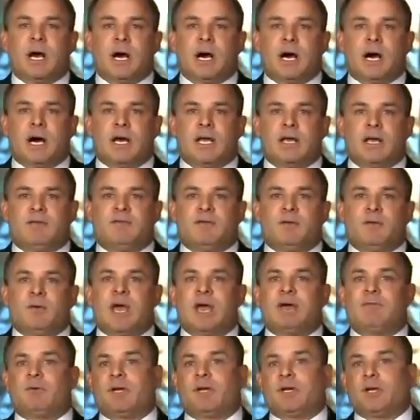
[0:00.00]
Uh, if you
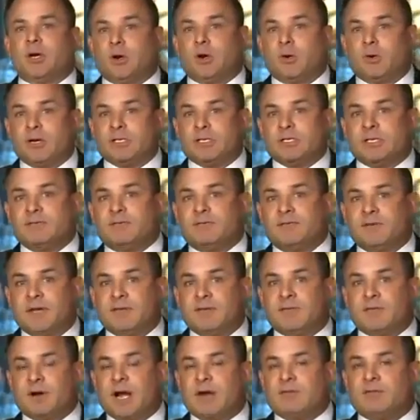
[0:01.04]
have recurrence of
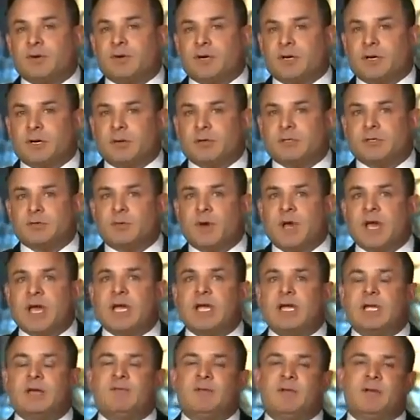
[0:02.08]
fever after it goes
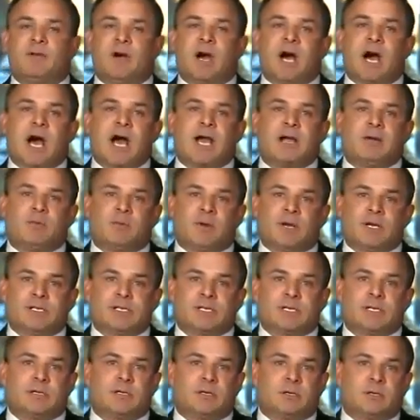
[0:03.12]
away, if you have a high
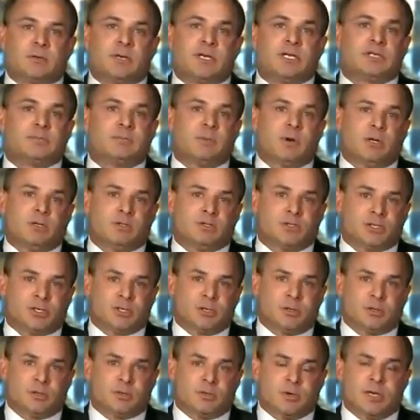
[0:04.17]
risk, including small
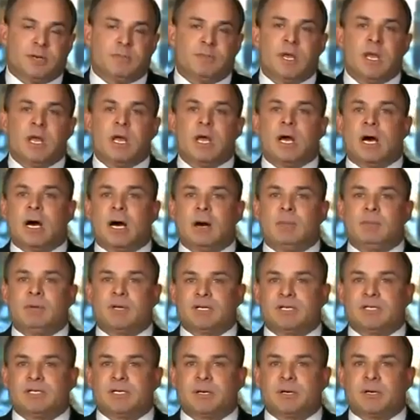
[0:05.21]
children, um,
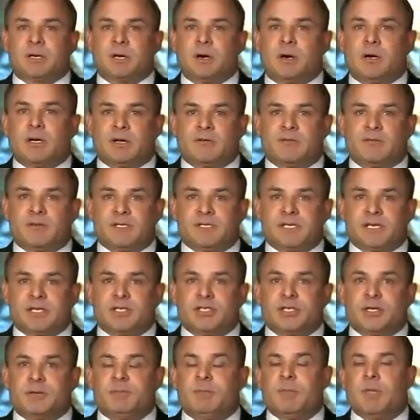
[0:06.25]
consider calling your
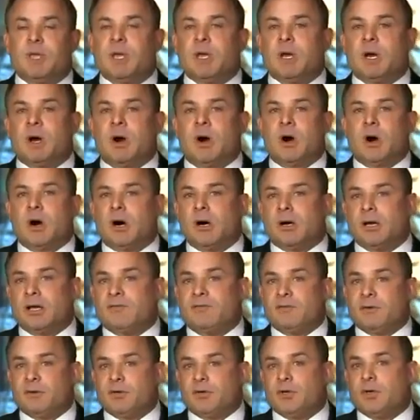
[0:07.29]
physician. Yeah. Uh,
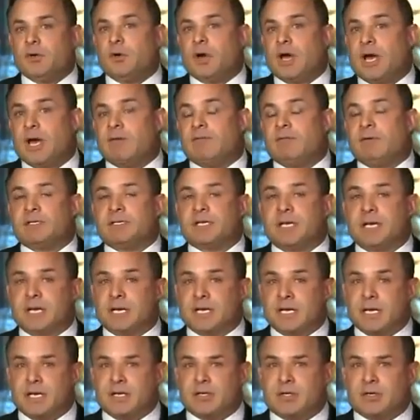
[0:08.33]
if you do have, let's say,
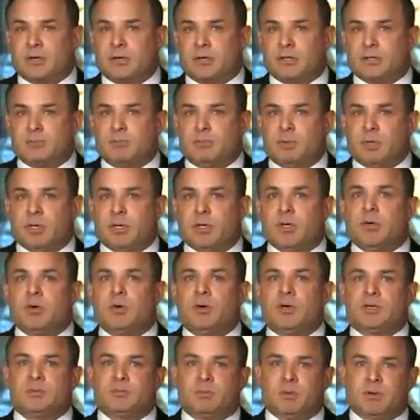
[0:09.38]
a kid turns
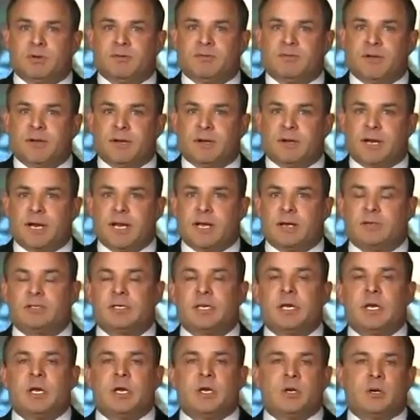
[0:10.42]
blue, has blue
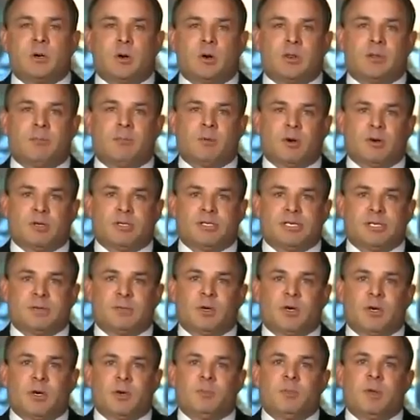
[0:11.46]
fingernails, go to the emergency
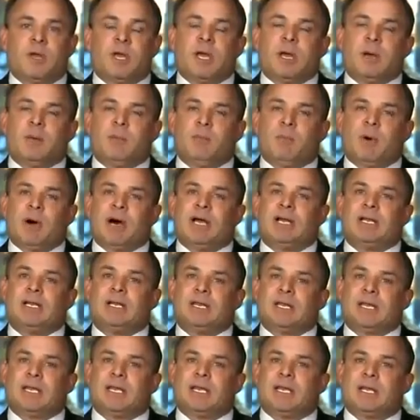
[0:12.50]
room but
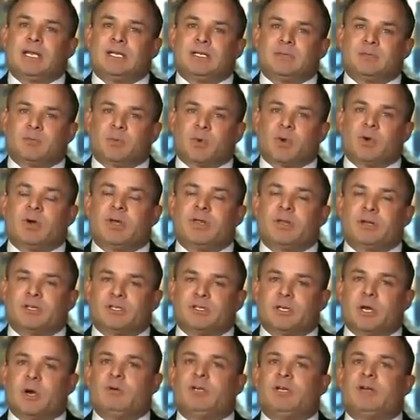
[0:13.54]
the, it's really,
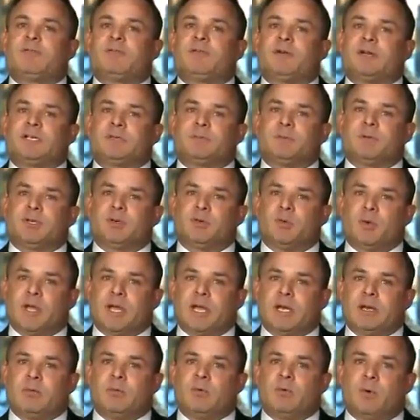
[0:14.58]
there's no difference
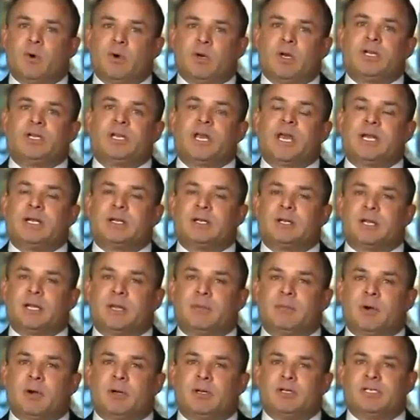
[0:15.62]
between who to take to
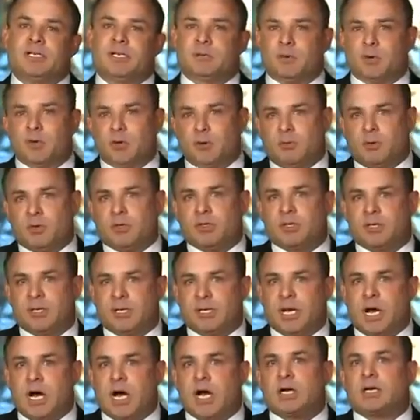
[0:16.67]
the emergency room or to
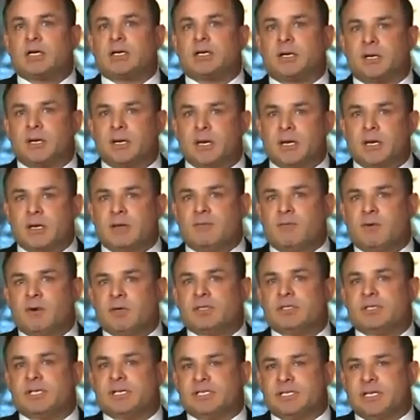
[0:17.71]
the doctor
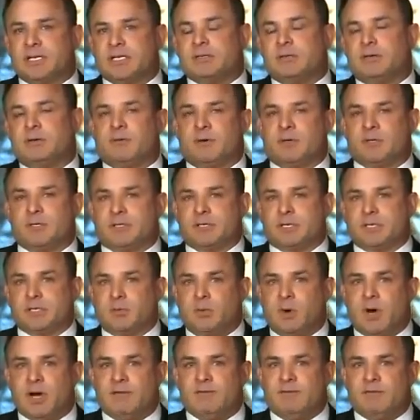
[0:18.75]
versus a seasonal versus a
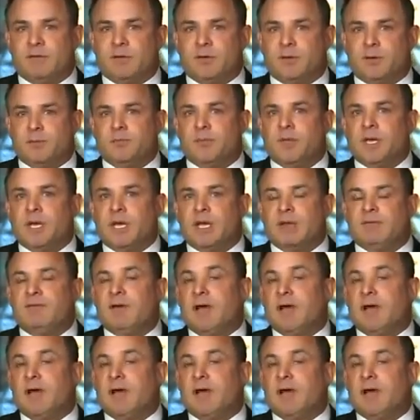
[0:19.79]
swine flu. Mm-hmm.